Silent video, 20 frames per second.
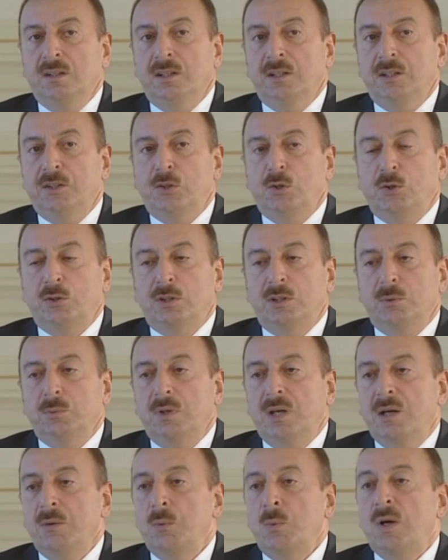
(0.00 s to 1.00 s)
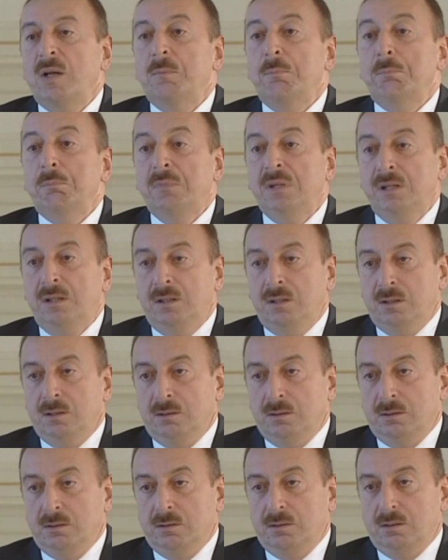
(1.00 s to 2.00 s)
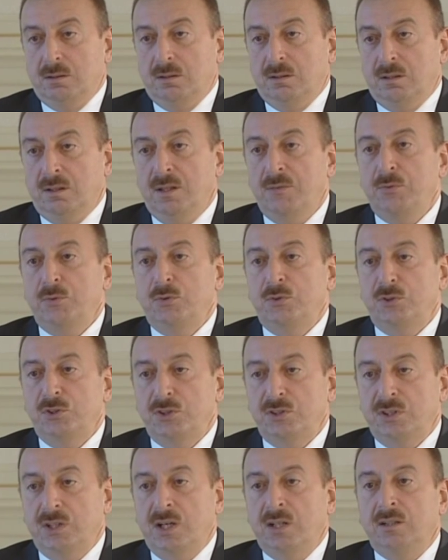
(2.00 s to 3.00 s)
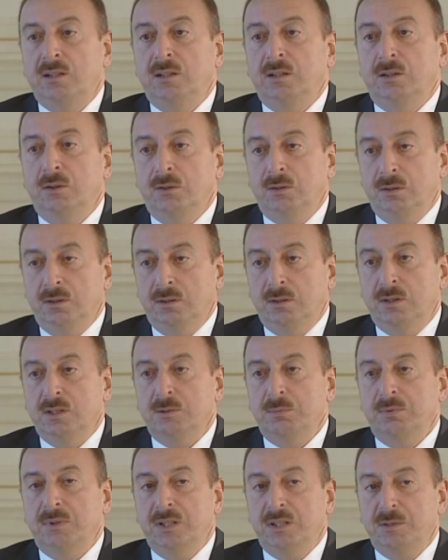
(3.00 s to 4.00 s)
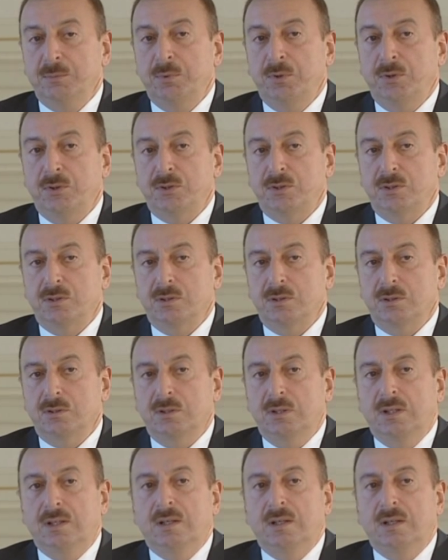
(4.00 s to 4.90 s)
In total, we have 1 million refugees and internally displaced persons.